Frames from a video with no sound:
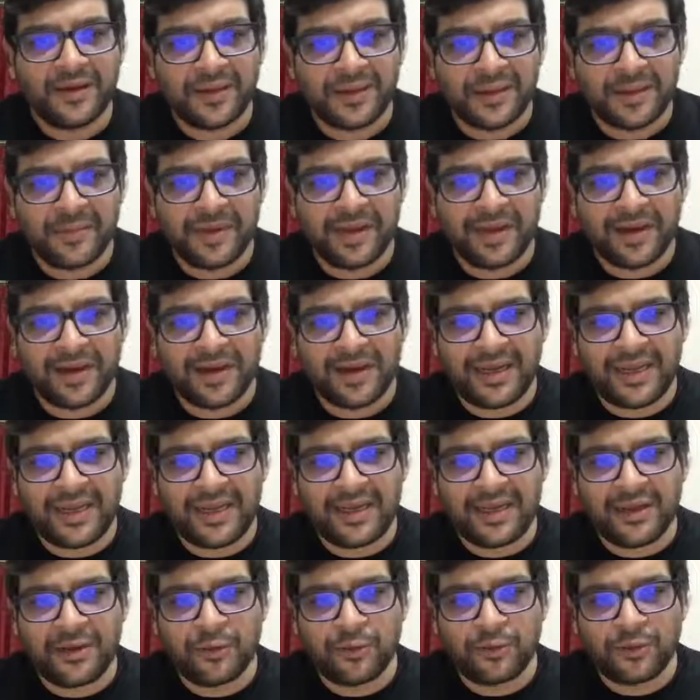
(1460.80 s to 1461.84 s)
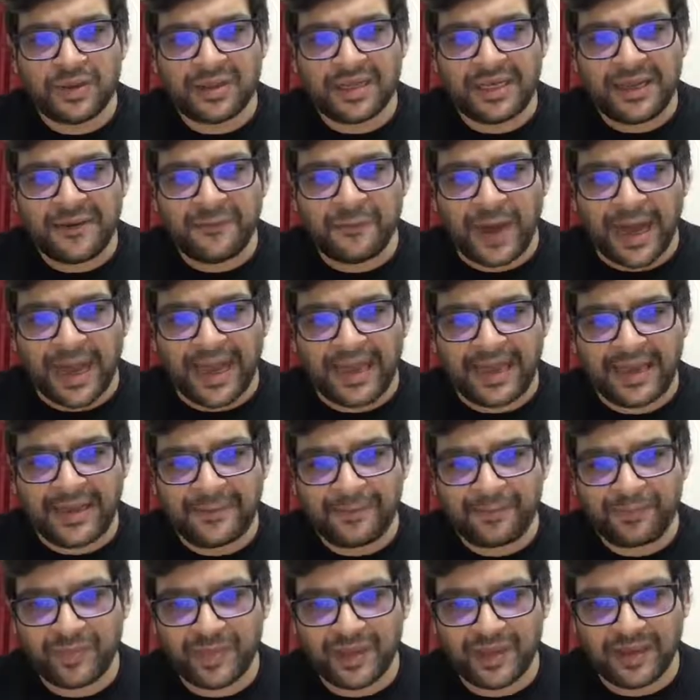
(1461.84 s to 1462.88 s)
Similarly, root 3y
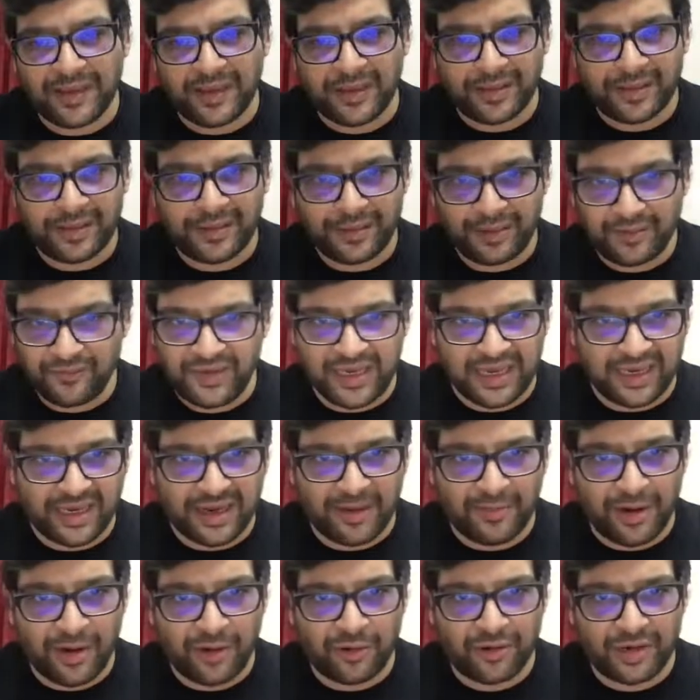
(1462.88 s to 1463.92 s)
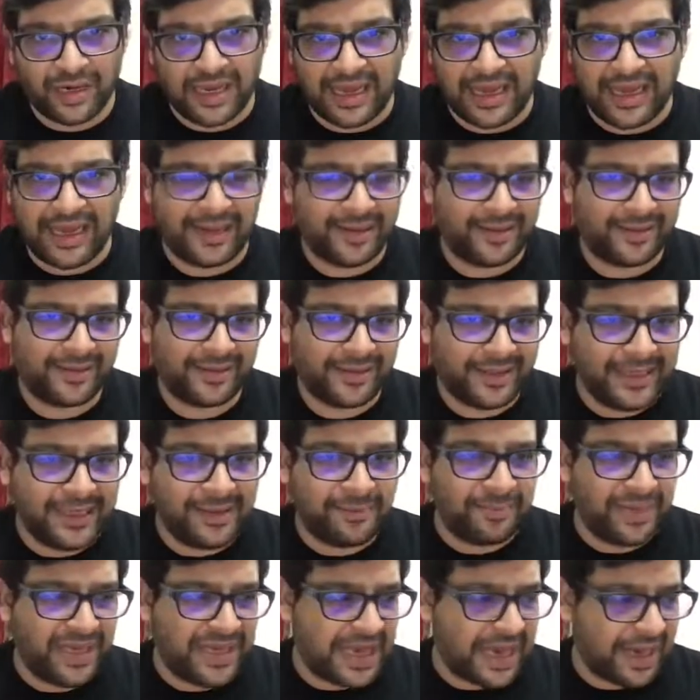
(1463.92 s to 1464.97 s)
is we come out as 3.
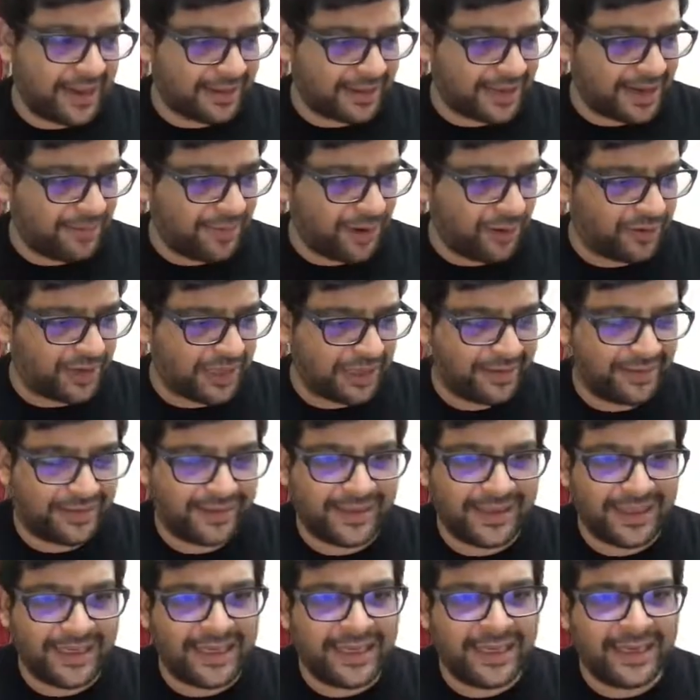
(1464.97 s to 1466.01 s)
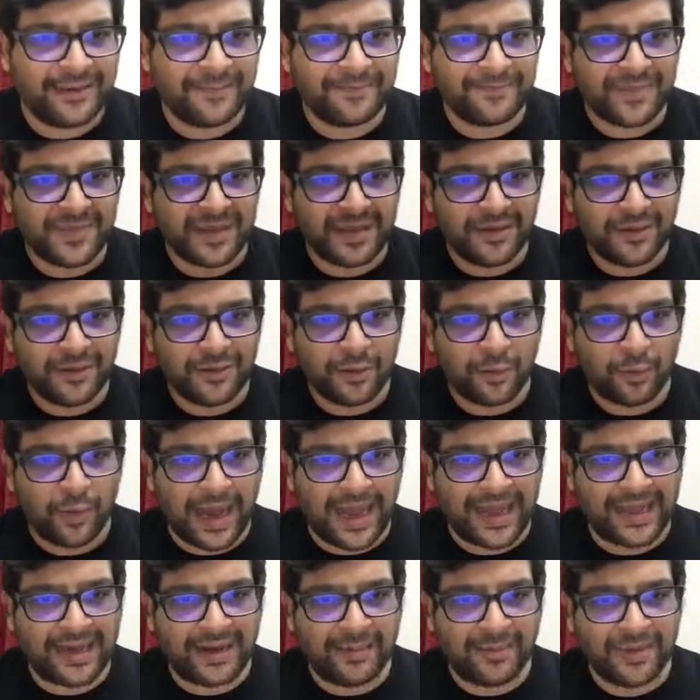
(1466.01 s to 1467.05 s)
B has come out as 3. So
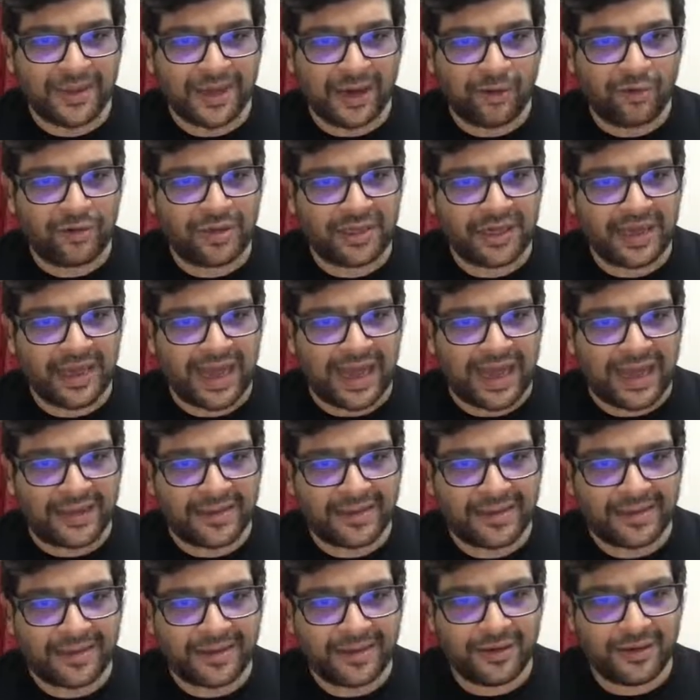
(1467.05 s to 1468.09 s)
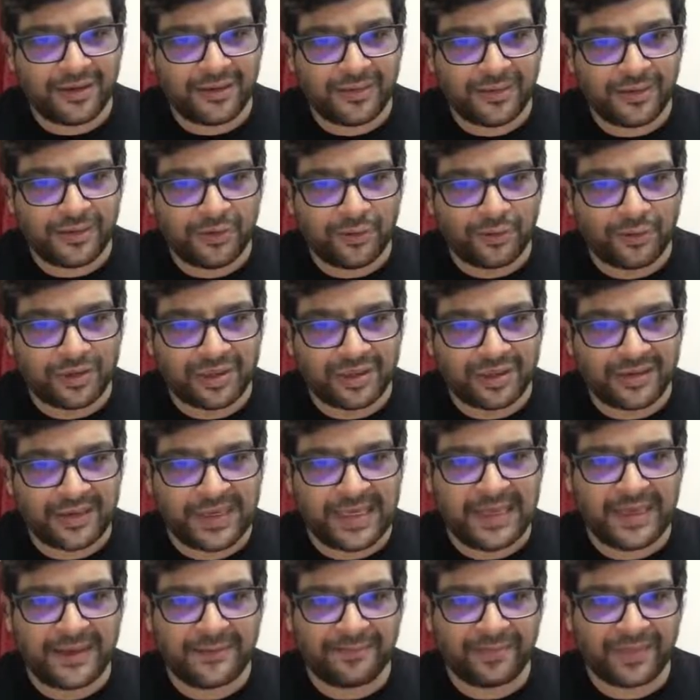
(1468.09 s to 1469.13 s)
y comes out root
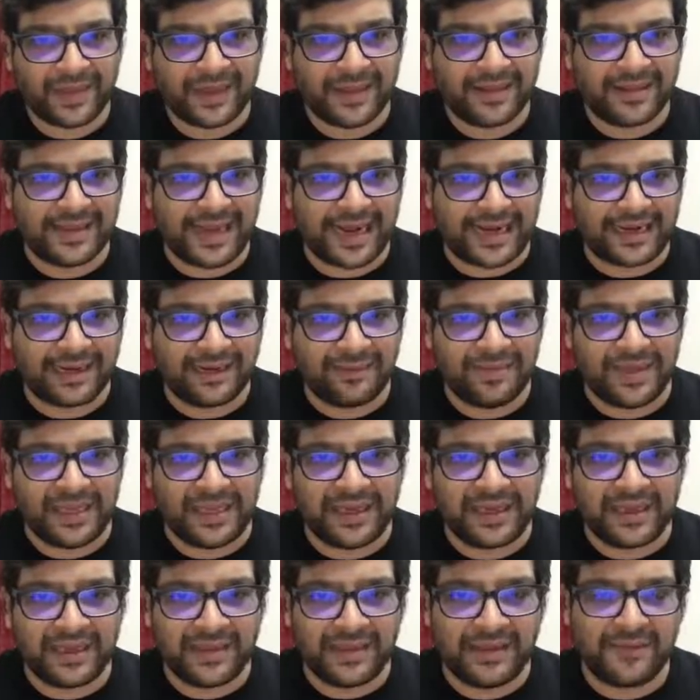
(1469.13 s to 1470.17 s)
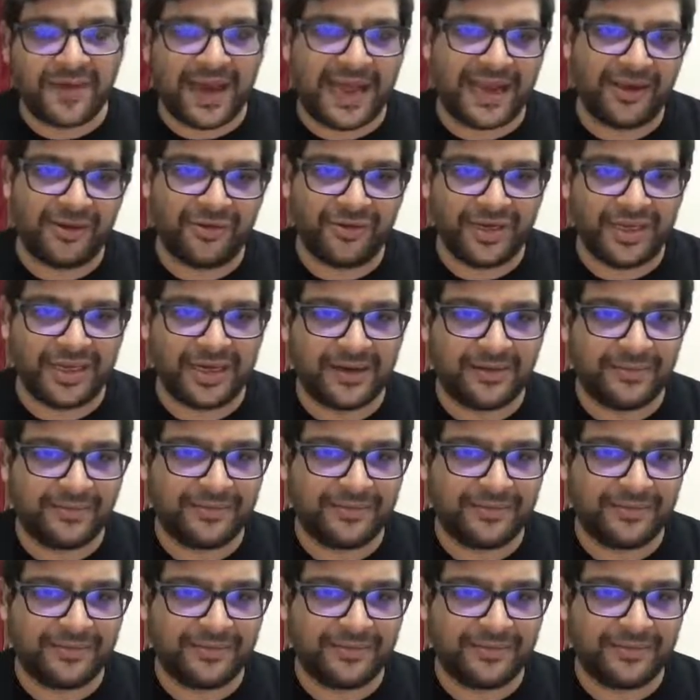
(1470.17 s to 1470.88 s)
3, and that will be the value here.